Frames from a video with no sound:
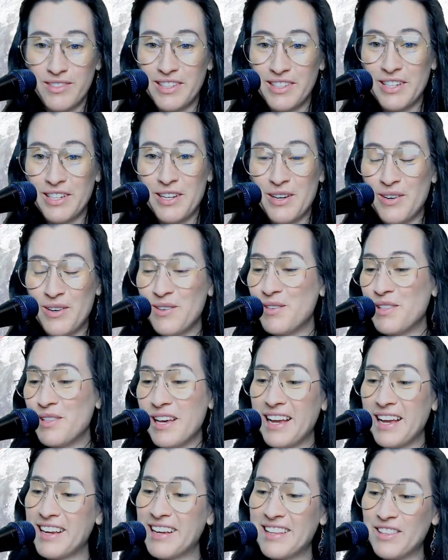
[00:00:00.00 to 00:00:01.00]

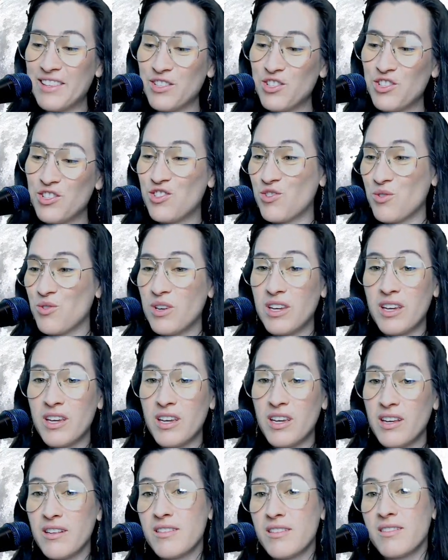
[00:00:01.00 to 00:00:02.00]
like the
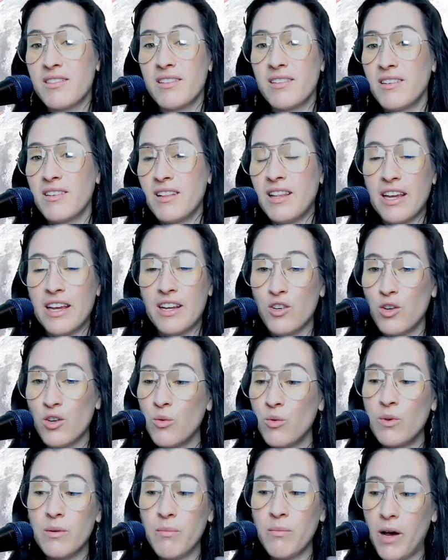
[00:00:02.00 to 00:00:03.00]
streets, and like no
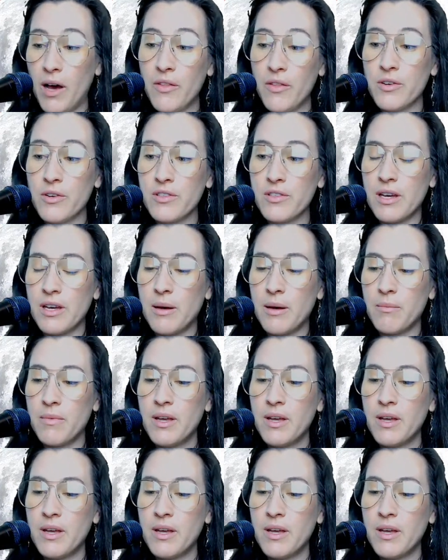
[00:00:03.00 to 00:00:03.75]
one bothers them.